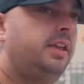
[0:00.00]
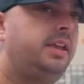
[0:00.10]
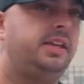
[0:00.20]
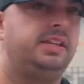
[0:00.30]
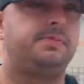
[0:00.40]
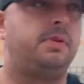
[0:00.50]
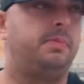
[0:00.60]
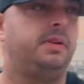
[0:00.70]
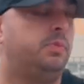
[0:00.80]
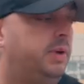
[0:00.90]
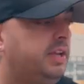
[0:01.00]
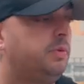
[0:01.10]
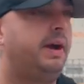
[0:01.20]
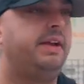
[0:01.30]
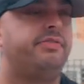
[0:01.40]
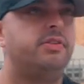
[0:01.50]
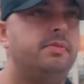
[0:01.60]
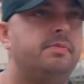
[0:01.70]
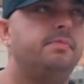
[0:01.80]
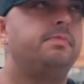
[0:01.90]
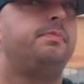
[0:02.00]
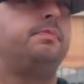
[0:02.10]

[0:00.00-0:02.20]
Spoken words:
is probably a week away from